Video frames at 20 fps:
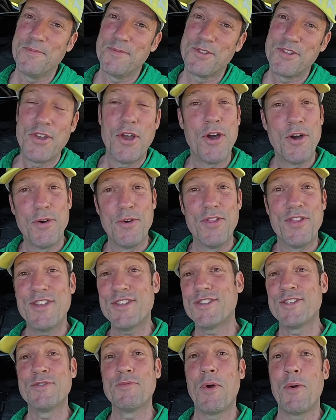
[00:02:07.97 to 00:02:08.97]
So
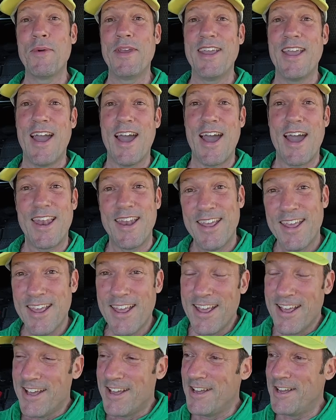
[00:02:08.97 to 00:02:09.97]
this is what we got.
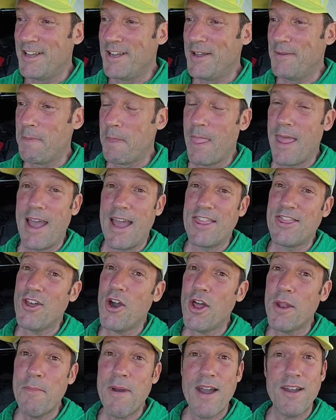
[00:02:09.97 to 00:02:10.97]
I
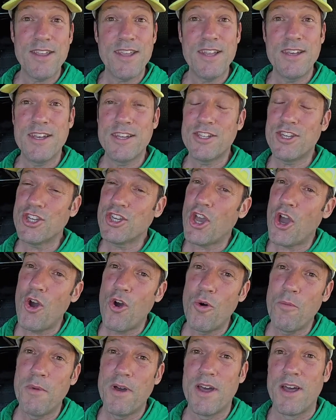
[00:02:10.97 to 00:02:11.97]
thought about getting a
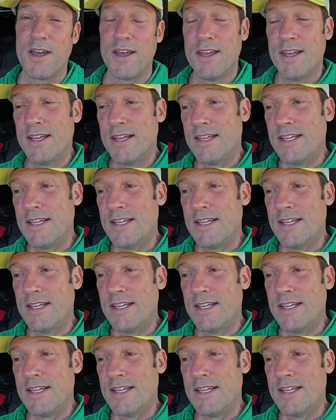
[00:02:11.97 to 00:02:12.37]
Tacoma.